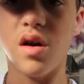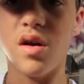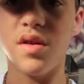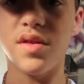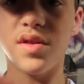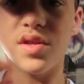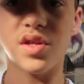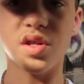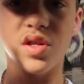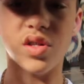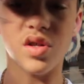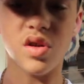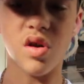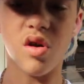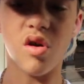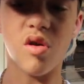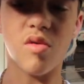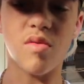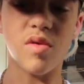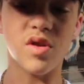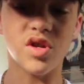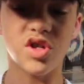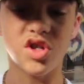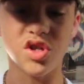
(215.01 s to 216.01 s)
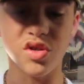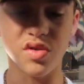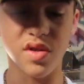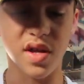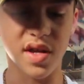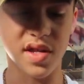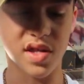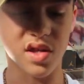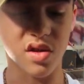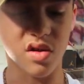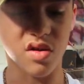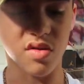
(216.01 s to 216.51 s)
This is all one
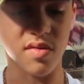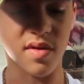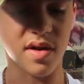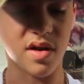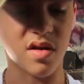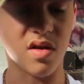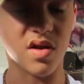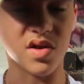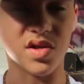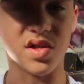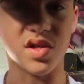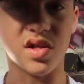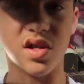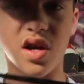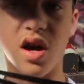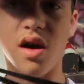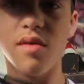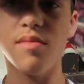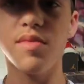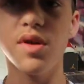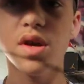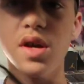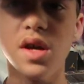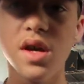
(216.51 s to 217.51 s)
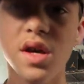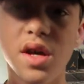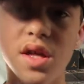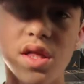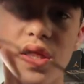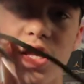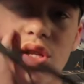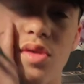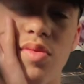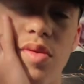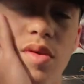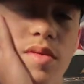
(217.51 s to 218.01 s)
shoelace all the way across the top.
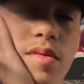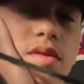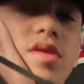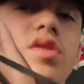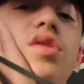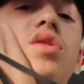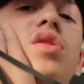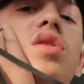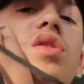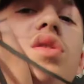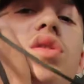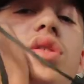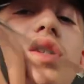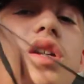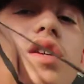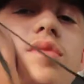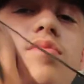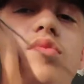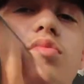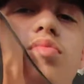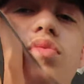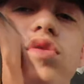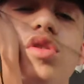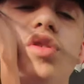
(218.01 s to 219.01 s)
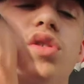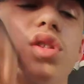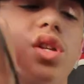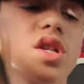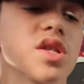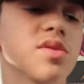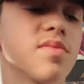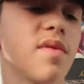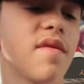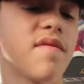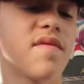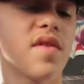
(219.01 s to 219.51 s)
This pretty much is just to keep it pushed
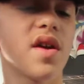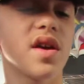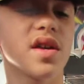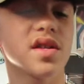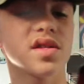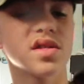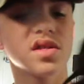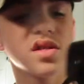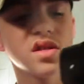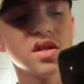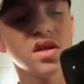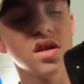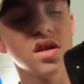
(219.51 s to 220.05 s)
against my face.